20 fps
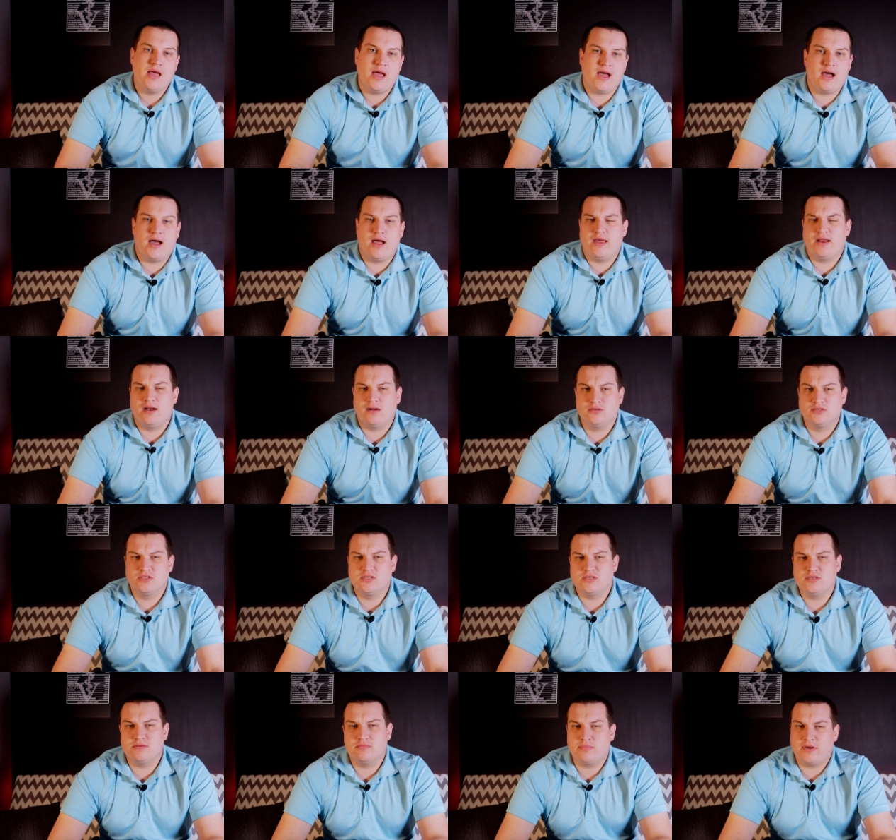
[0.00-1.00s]
And
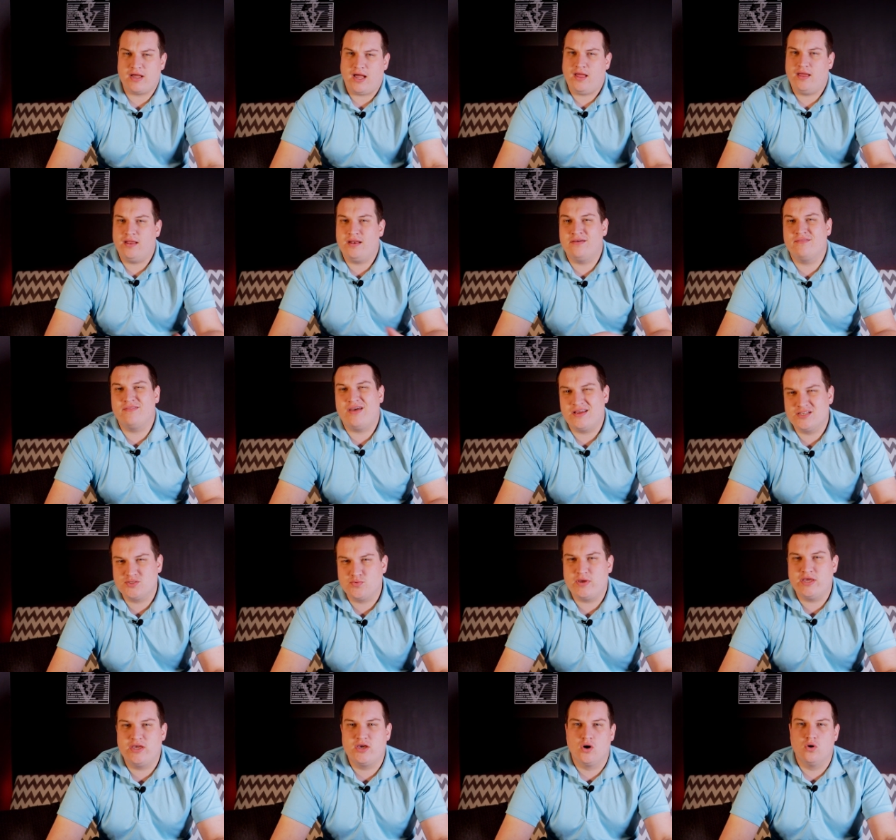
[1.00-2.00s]
I'll kind of, as
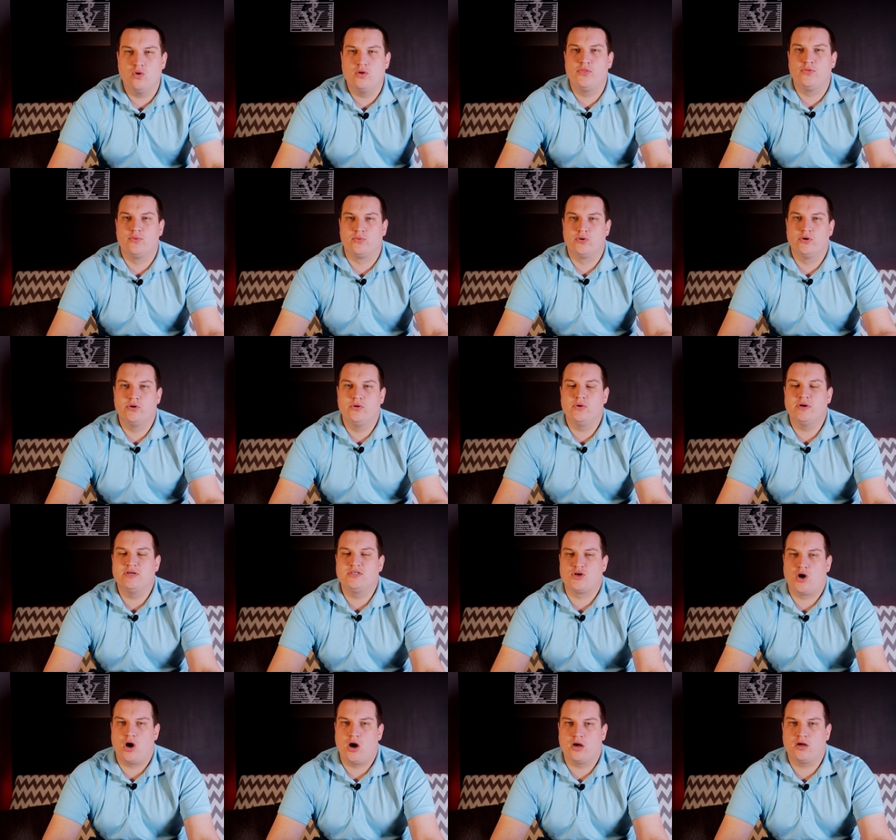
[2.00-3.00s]
we go through
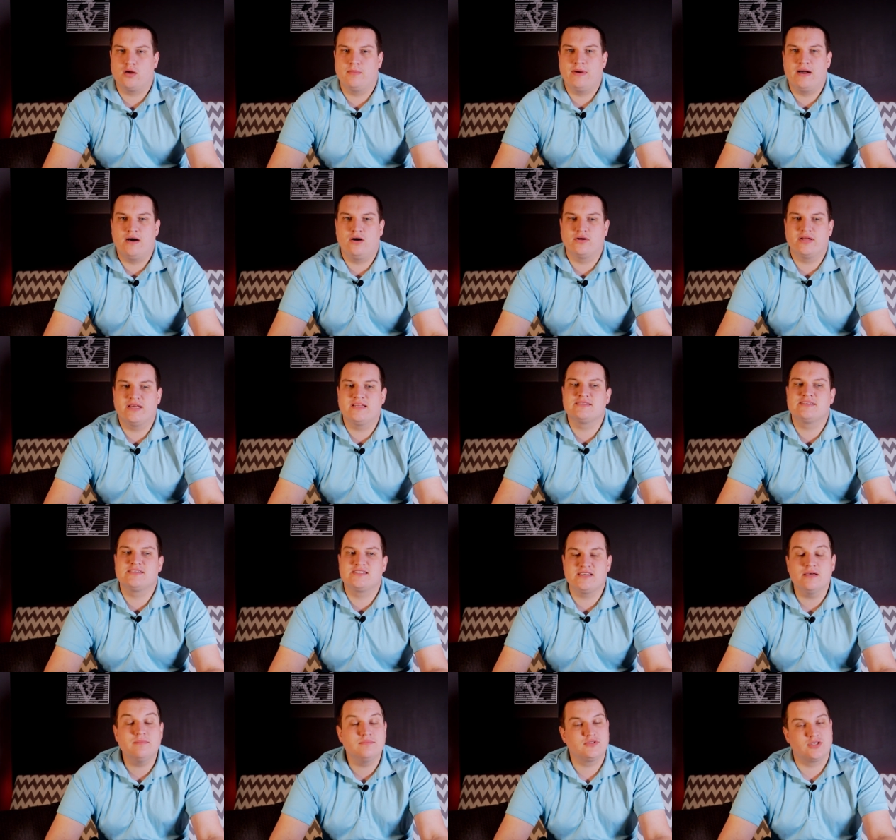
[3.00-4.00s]
and talk about its
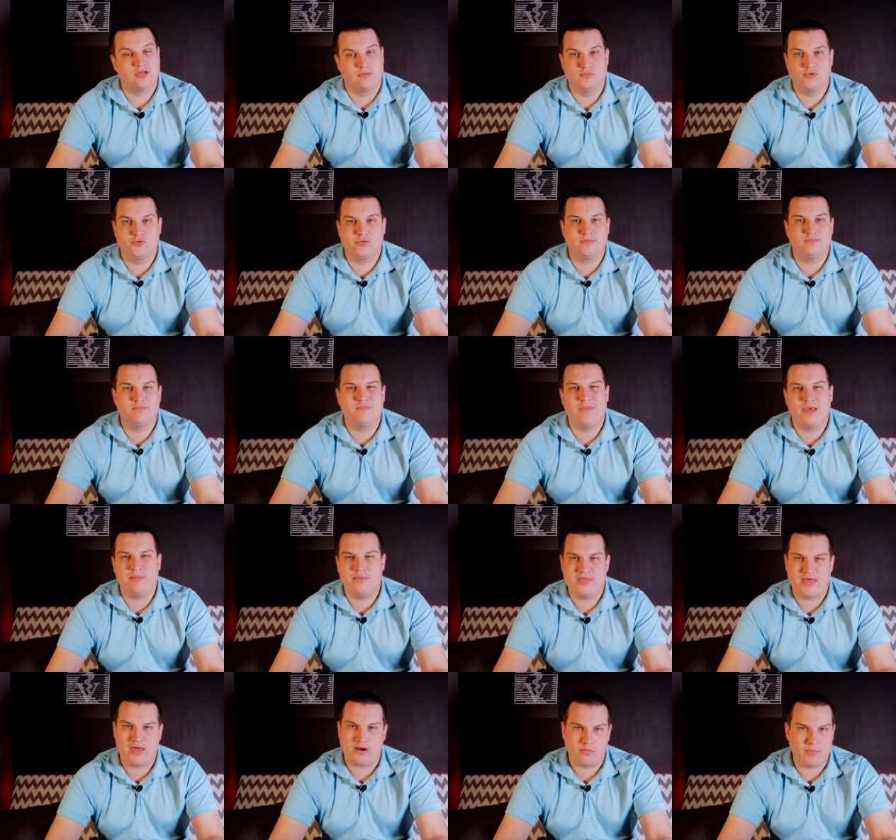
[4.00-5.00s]
symptoms,
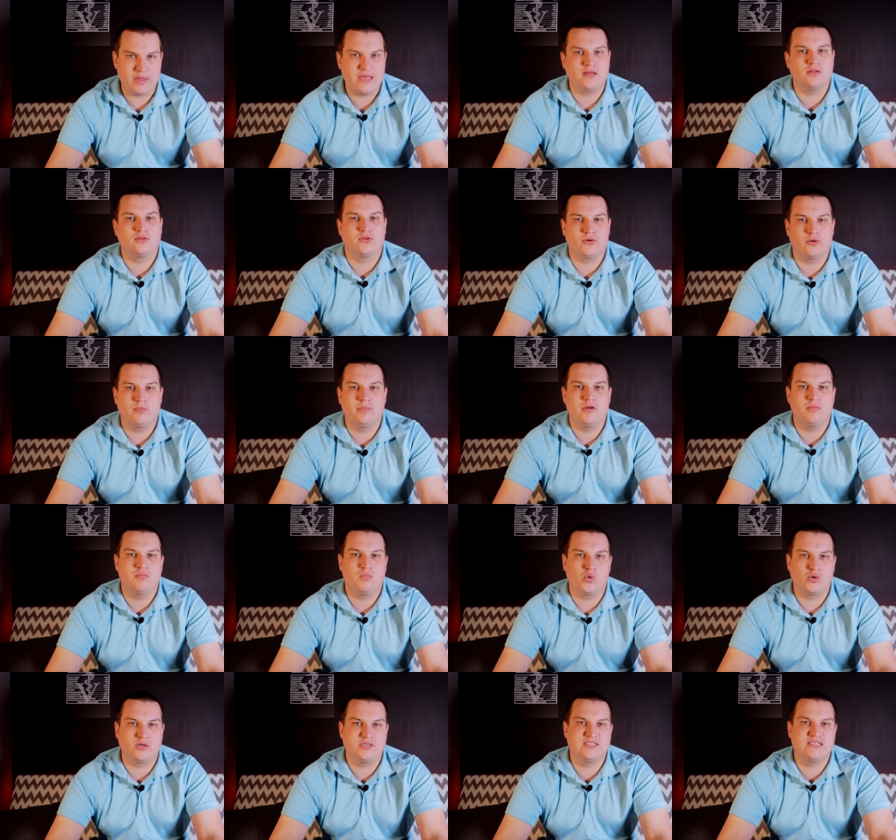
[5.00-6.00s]
maybe that'll make a little bit
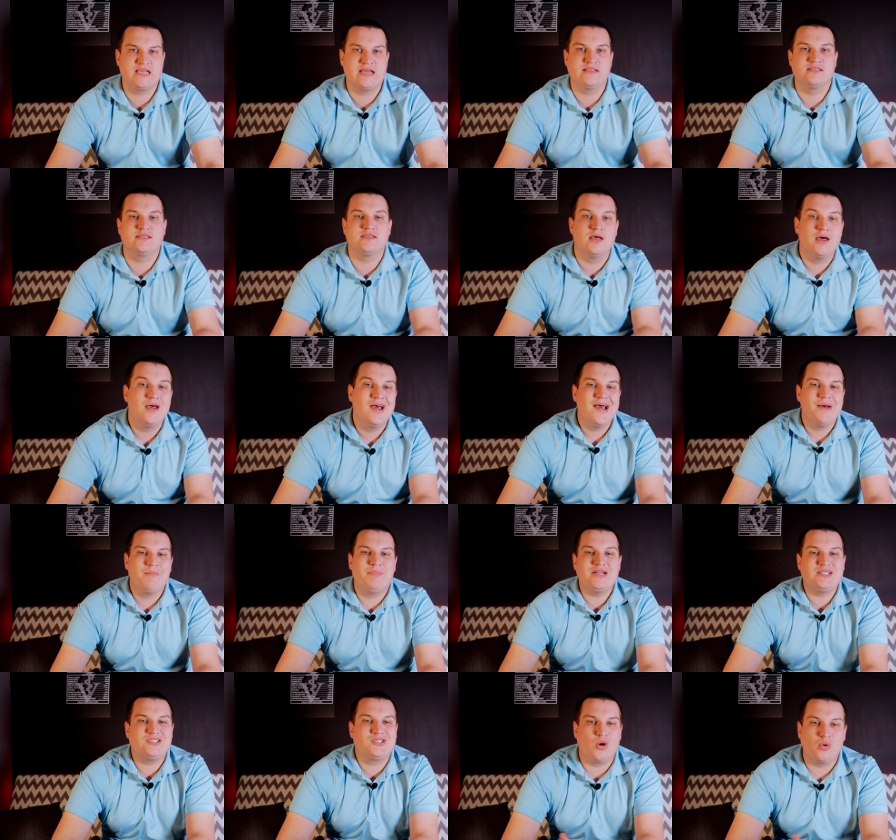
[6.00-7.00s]
more sense.
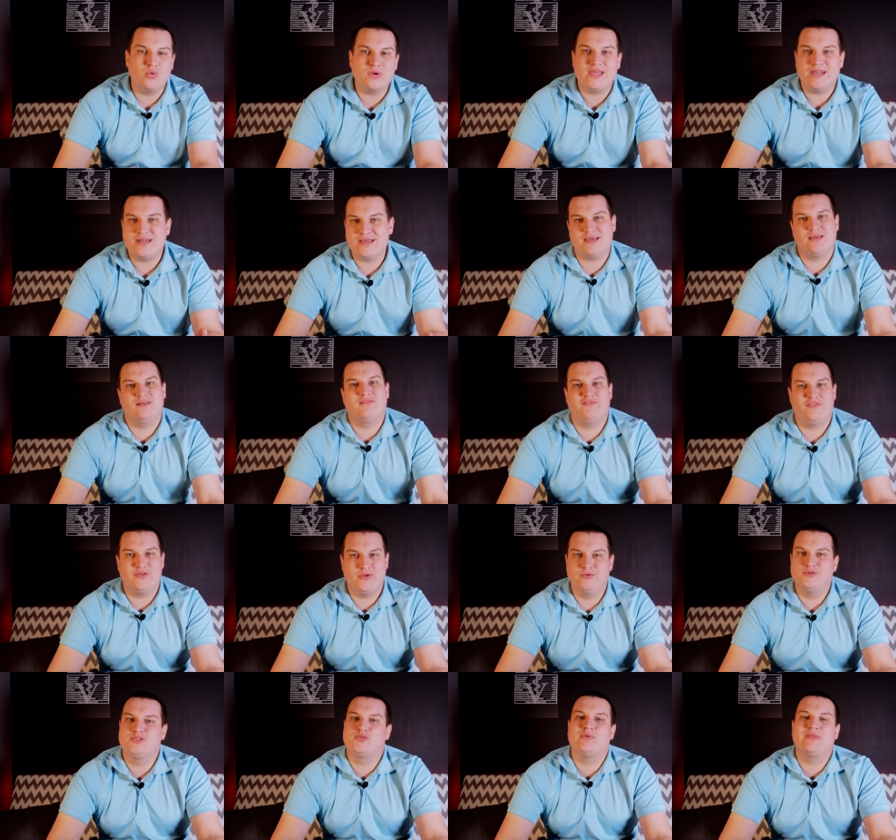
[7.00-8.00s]
But don't get it
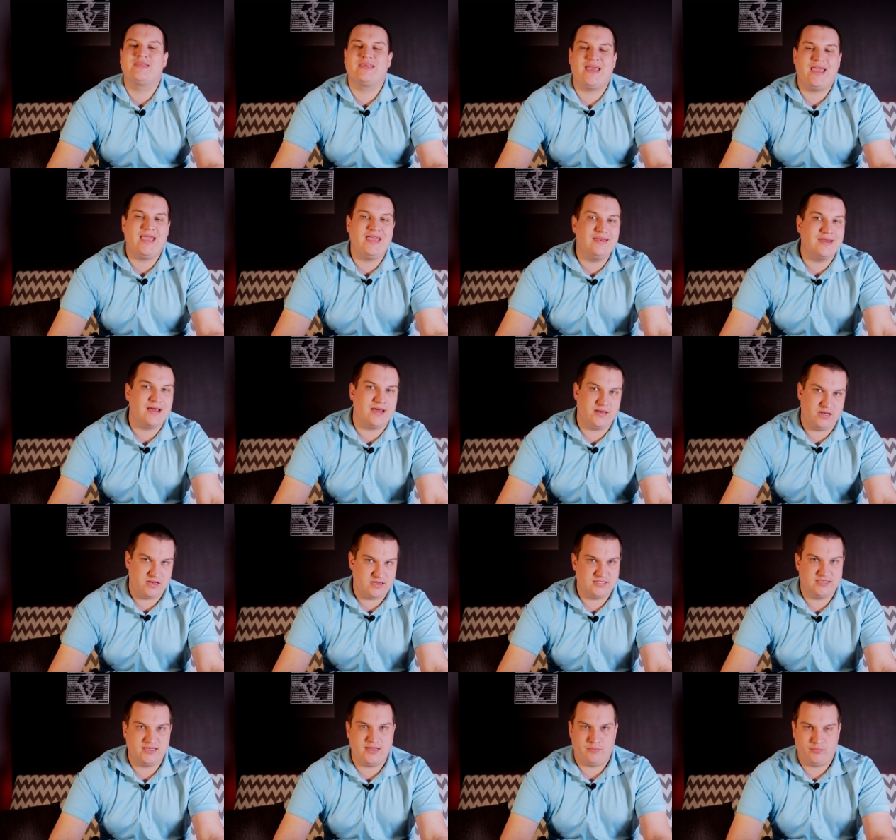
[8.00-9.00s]
confused with canine
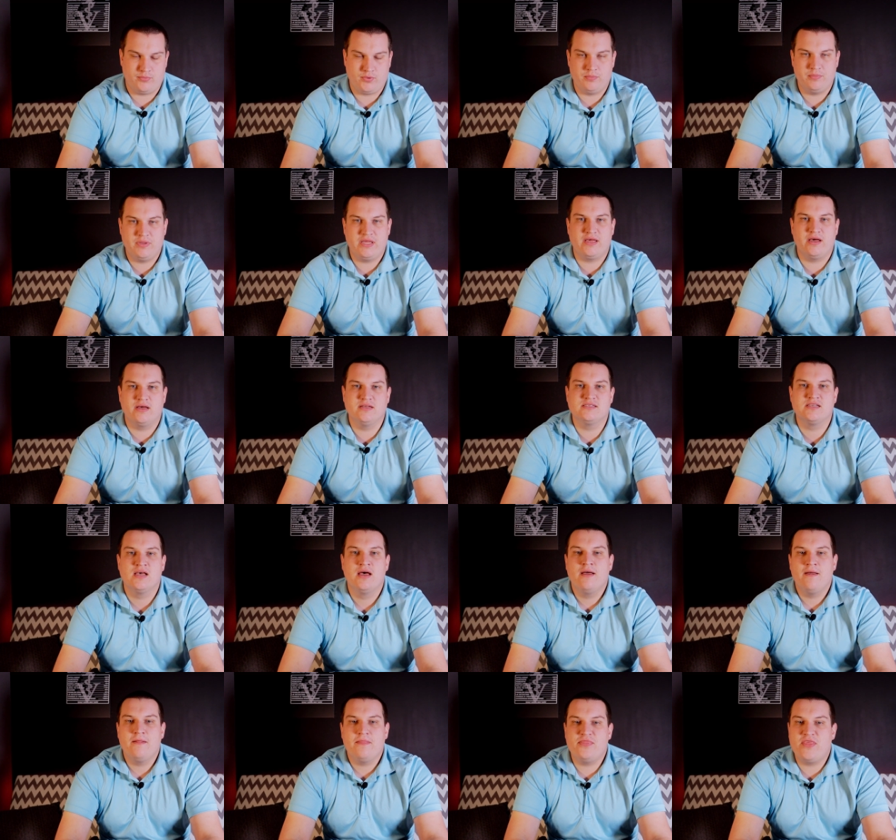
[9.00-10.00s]
distemper, because
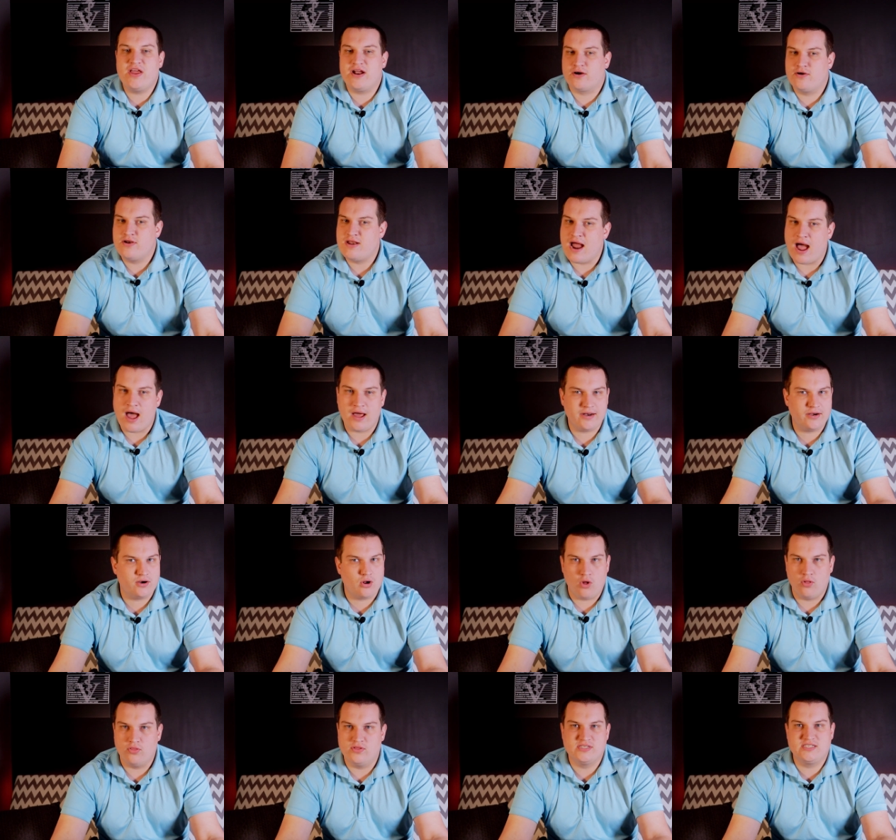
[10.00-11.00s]
they're not at
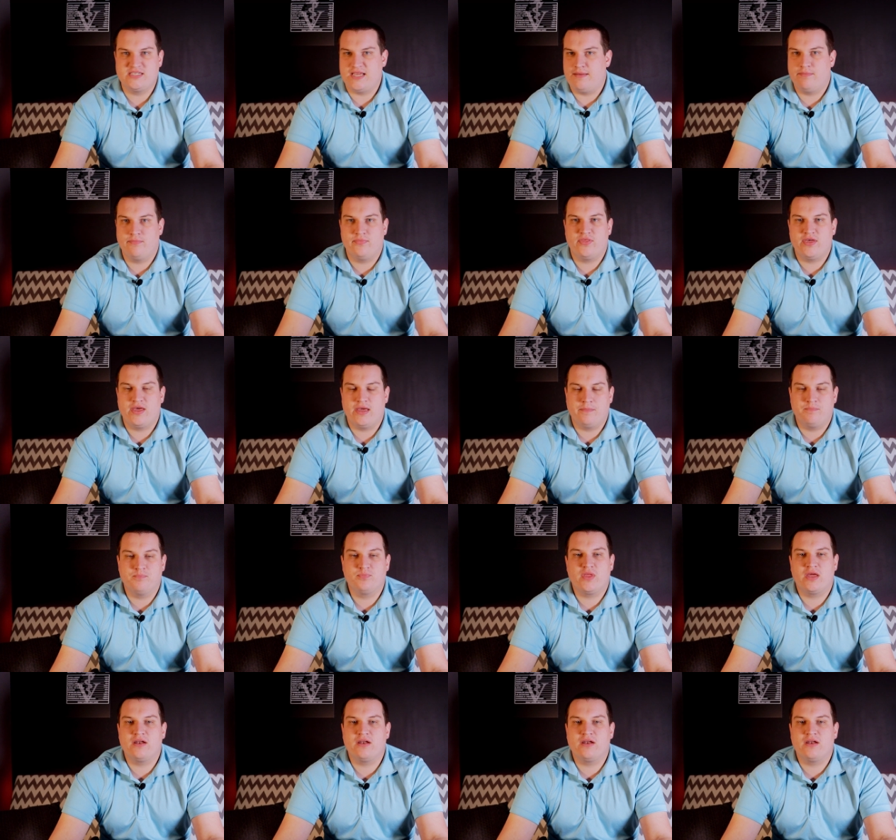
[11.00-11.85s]
all the same thing.